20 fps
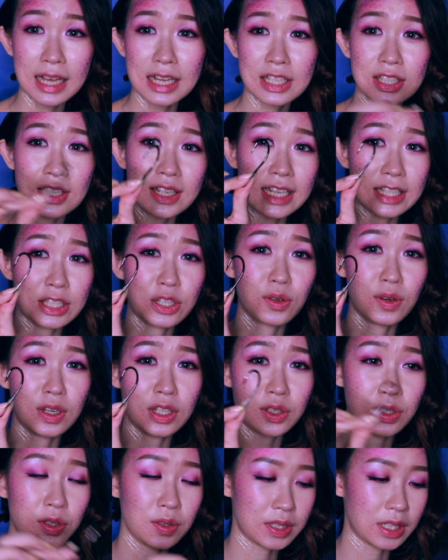So let's go
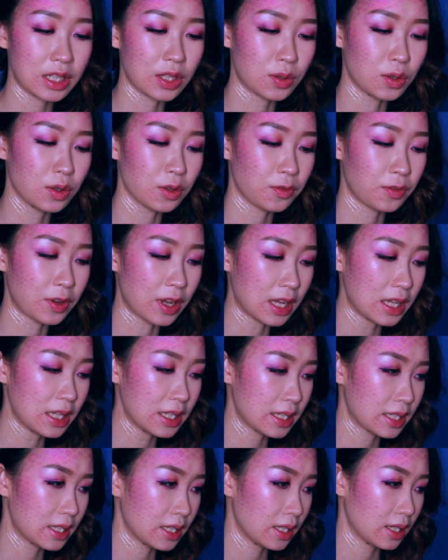on to using the hook
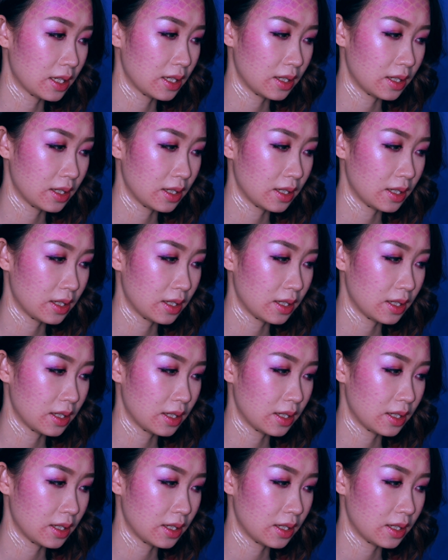first.